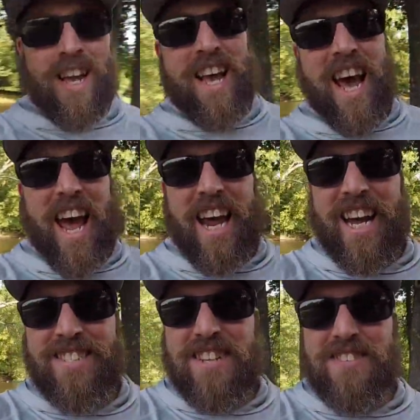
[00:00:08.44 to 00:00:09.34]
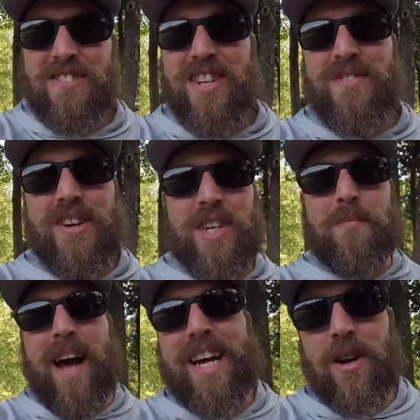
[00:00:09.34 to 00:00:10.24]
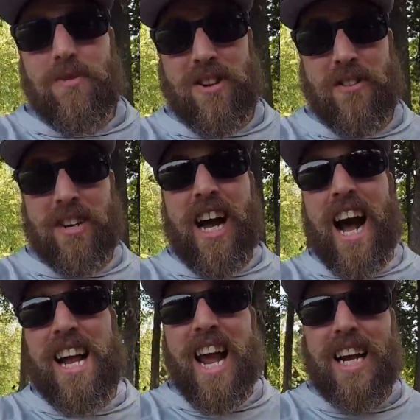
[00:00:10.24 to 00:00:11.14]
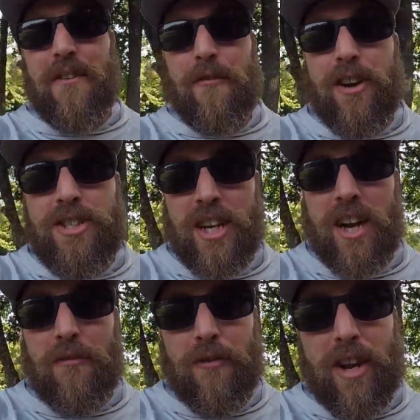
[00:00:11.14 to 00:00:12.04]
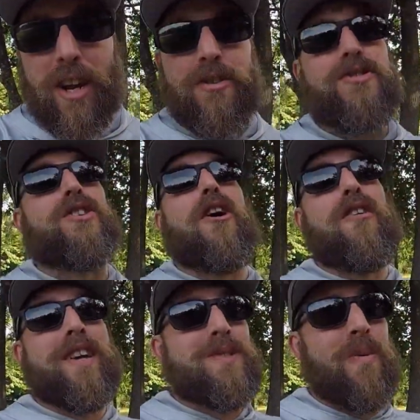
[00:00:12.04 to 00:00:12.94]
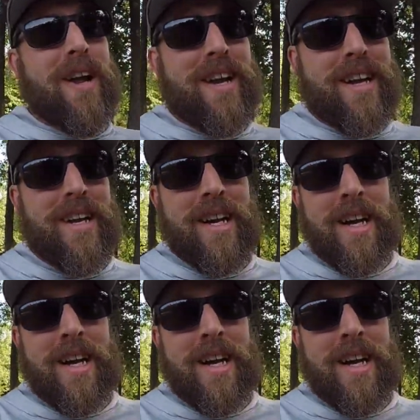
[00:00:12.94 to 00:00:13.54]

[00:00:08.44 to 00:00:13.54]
Hey guys, Diesel Does Fishing back here with another kayak fishing video. Sorry it's windy,